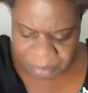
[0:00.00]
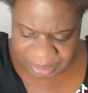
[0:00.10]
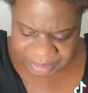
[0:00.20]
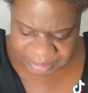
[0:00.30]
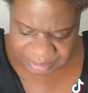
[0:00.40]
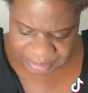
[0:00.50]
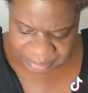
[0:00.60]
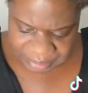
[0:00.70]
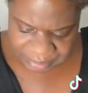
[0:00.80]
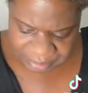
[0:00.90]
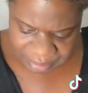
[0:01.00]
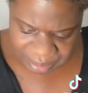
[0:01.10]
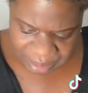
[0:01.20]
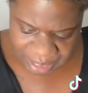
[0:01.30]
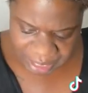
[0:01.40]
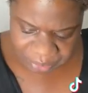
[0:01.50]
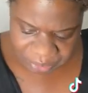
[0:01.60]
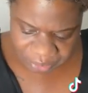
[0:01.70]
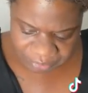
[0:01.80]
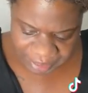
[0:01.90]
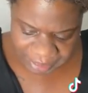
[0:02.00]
but it's, I don't know if I